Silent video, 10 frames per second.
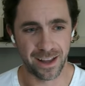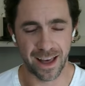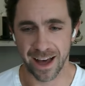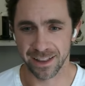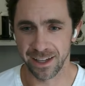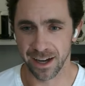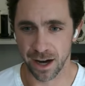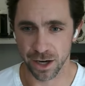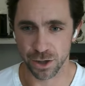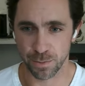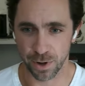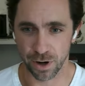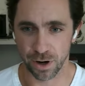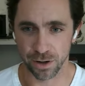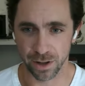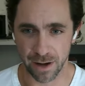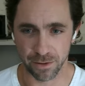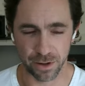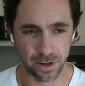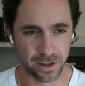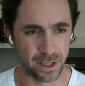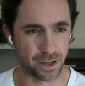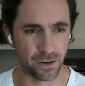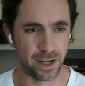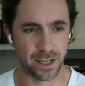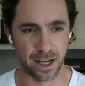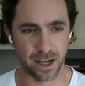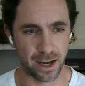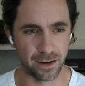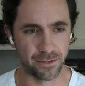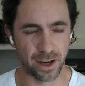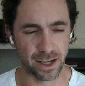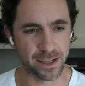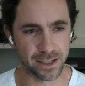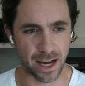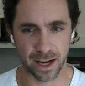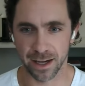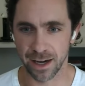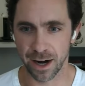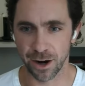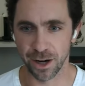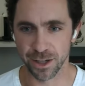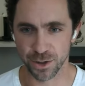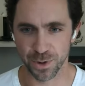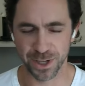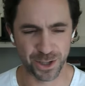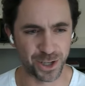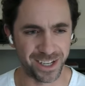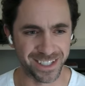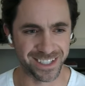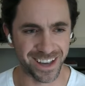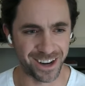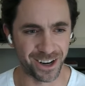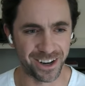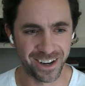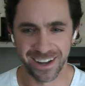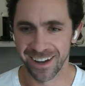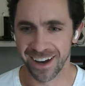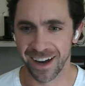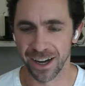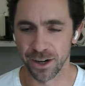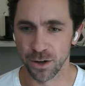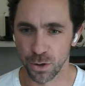at the entrepreneur level that creates a kind of like secondary Swiss cheese layer on